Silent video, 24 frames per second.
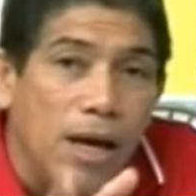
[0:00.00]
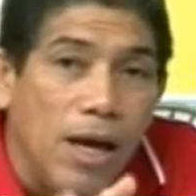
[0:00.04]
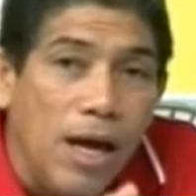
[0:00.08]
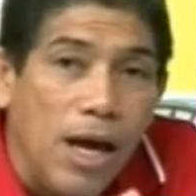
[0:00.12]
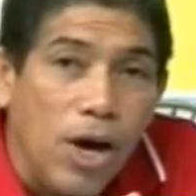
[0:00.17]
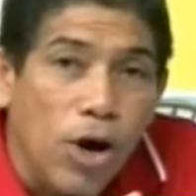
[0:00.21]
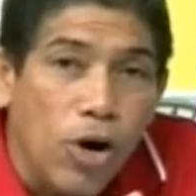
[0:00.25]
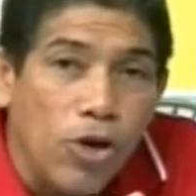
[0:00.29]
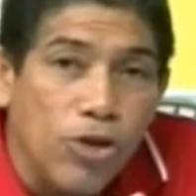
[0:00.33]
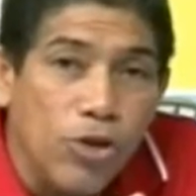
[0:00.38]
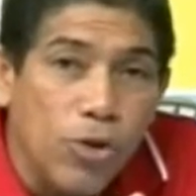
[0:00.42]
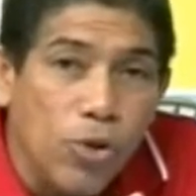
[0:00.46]

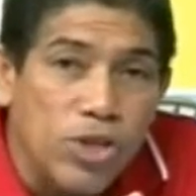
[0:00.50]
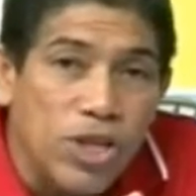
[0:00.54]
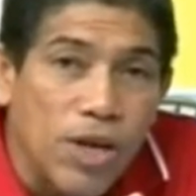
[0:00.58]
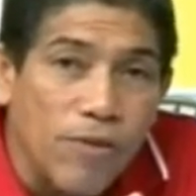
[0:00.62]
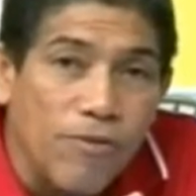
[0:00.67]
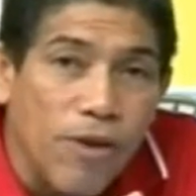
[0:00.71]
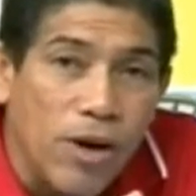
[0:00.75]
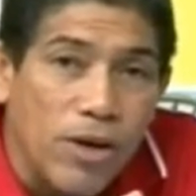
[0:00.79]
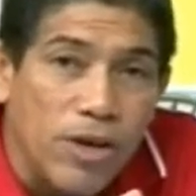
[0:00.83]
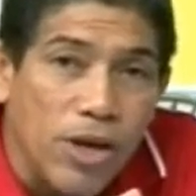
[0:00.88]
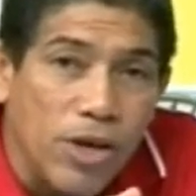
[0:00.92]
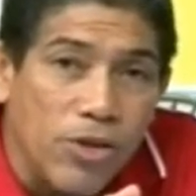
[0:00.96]
Those
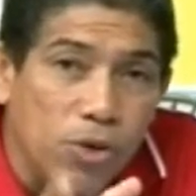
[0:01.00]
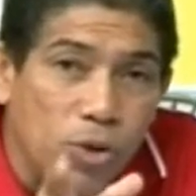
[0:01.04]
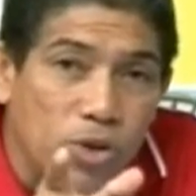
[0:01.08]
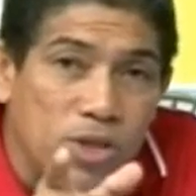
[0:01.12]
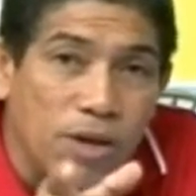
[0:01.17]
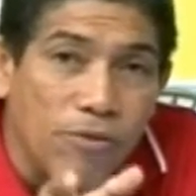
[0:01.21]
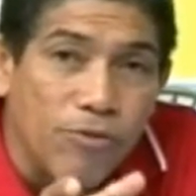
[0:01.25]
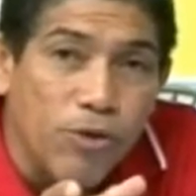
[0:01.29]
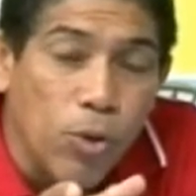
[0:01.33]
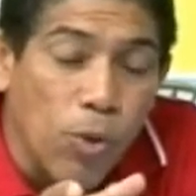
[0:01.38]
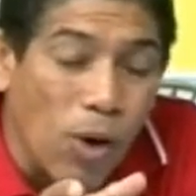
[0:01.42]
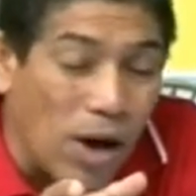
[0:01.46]

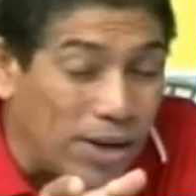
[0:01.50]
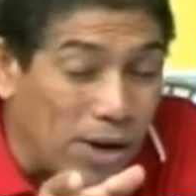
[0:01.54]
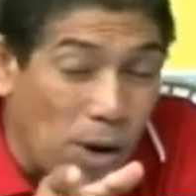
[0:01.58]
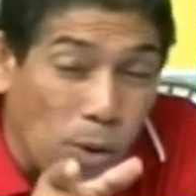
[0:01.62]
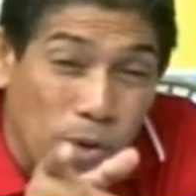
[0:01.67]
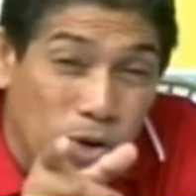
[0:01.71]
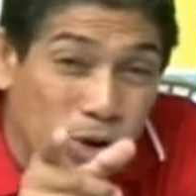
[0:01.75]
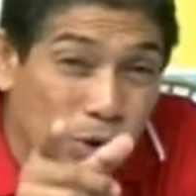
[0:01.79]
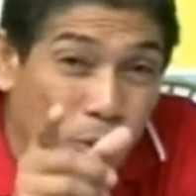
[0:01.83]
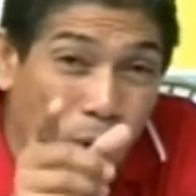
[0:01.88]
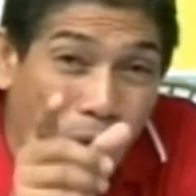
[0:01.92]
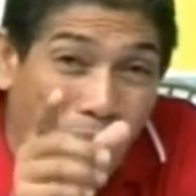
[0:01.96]
of you, and I
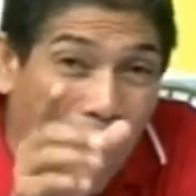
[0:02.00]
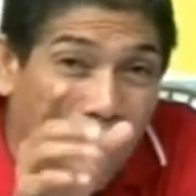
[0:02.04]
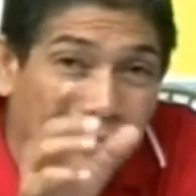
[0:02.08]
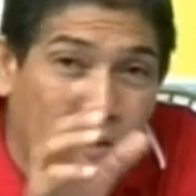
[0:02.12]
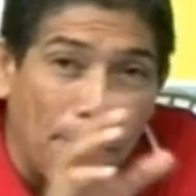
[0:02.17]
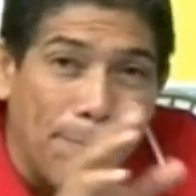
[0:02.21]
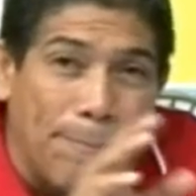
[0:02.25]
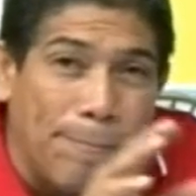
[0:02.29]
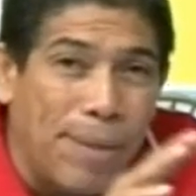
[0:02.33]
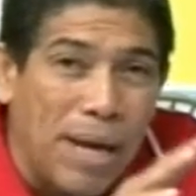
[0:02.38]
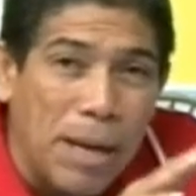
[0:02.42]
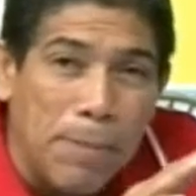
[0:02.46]
know I have a
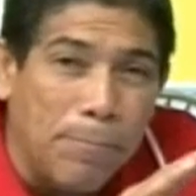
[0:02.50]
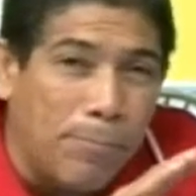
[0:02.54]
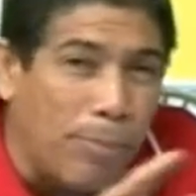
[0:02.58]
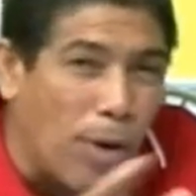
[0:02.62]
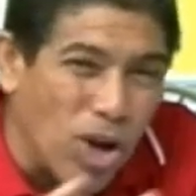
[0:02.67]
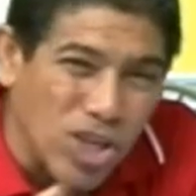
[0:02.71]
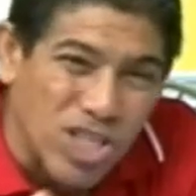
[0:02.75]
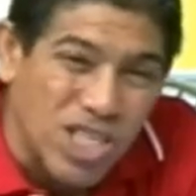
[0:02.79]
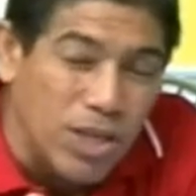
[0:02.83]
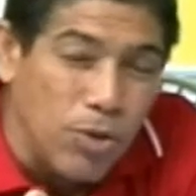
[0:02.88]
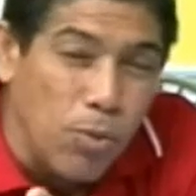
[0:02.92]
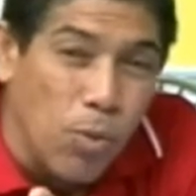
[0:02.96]
big
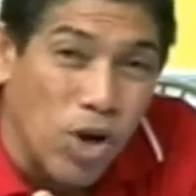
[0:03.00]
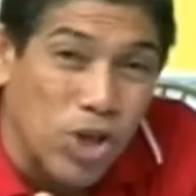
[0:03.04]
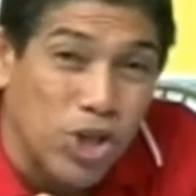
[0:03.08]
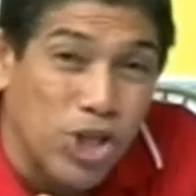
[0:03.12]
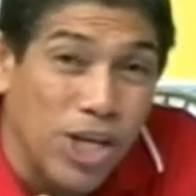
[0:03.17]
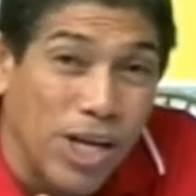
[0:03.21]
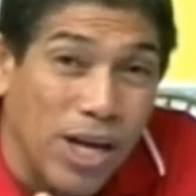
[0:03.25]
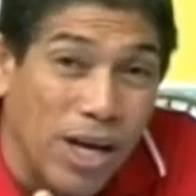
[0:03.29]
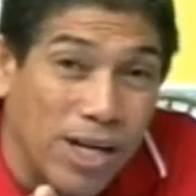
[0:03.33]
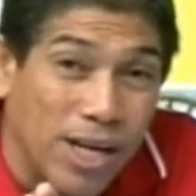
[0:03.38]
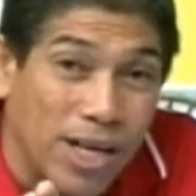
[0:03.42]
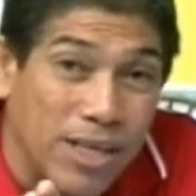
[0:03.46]
posse
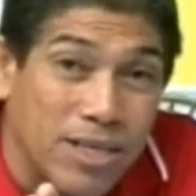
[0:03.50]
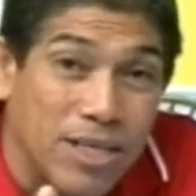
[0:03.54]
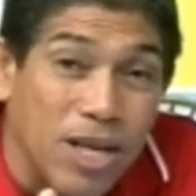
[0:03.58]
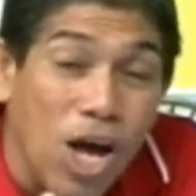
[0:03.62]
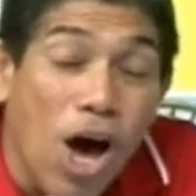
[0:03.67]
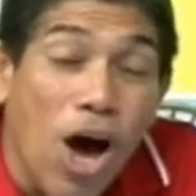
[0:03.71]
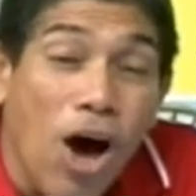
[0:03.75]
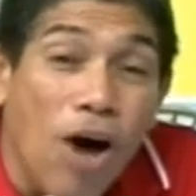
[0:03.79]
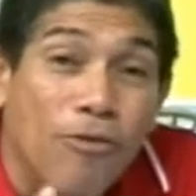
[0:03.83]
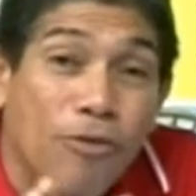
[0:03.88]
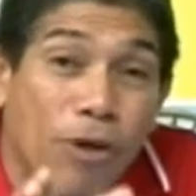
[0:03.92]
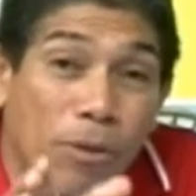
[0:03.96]
watching at us
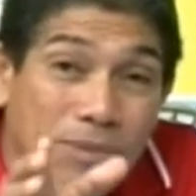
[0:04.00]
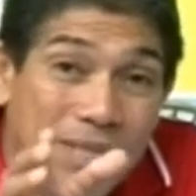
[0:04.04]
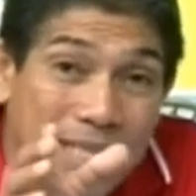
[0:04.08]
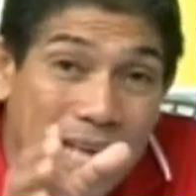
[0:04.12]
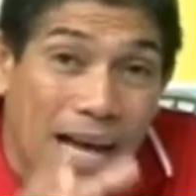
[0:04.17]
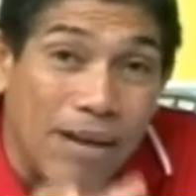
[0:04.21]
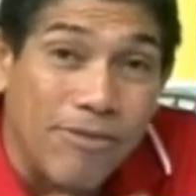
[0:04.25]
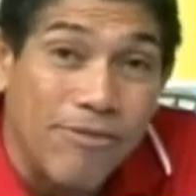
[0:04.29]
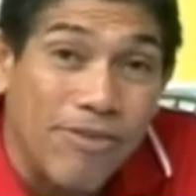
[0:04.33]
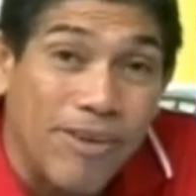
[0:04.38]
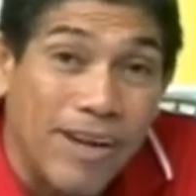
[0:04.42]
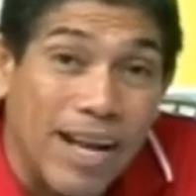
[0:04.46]
from
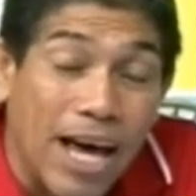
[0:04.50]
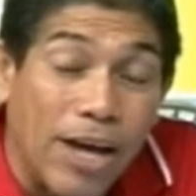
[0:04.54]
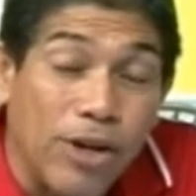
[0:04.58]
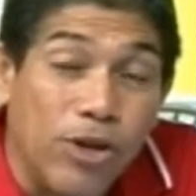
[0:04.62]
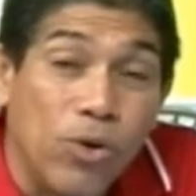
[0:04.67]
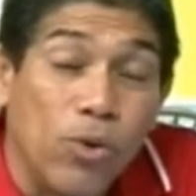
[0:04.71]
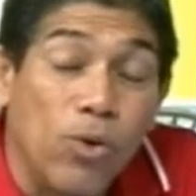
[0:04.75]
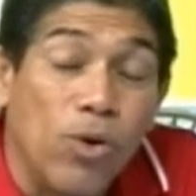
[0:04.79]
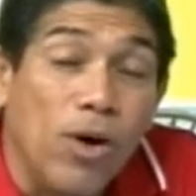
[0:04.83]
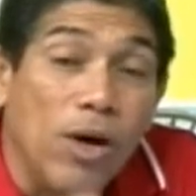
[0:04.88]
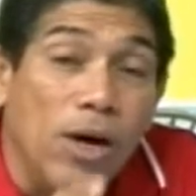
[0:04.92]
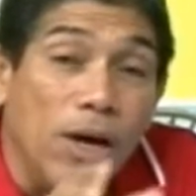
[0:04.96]
San
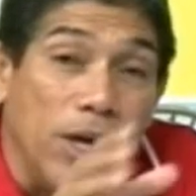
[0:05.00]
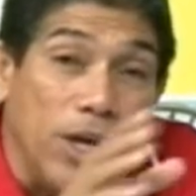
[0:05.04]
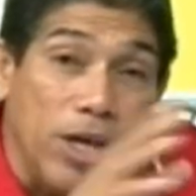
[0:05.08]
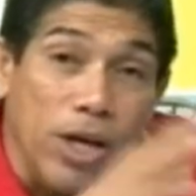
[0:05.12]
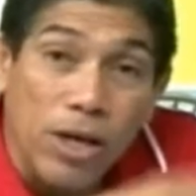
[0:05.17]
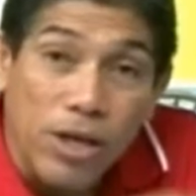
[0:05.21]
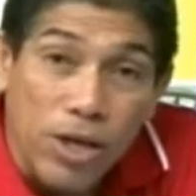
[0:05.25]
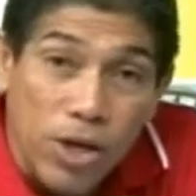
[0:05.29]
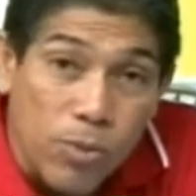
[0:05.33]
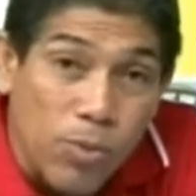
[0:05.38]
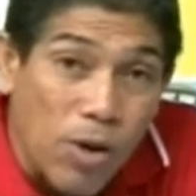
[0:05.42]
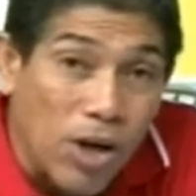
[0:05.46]
Fernando. You
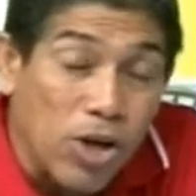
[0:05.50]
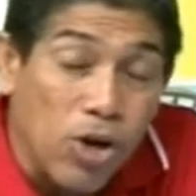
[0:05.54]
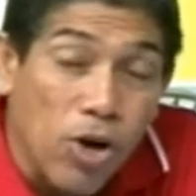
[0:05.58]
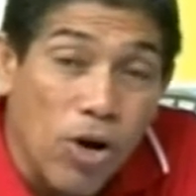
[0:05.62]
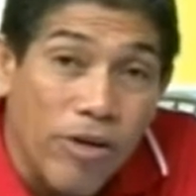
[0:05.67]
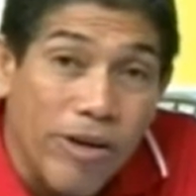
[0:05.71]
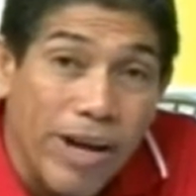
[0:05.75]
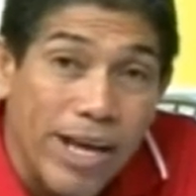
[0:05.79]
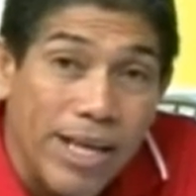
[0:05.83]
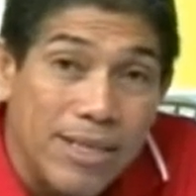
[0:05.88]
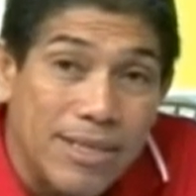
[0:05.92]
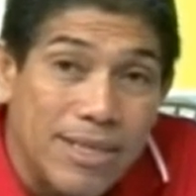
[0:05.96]
heard what
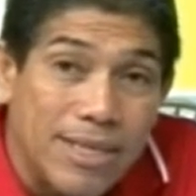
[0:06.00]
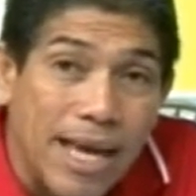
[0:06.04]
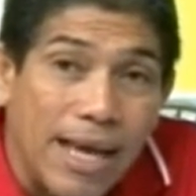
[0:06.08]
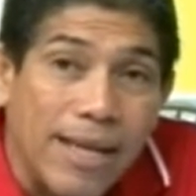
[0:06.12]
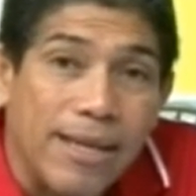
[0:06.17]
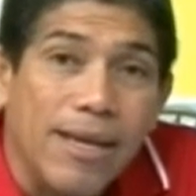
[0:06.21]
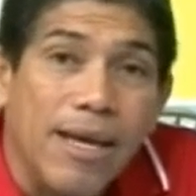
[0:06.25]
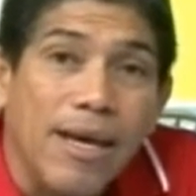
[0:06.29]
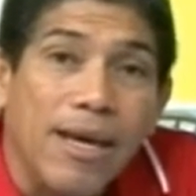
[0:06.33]
Lorraine said.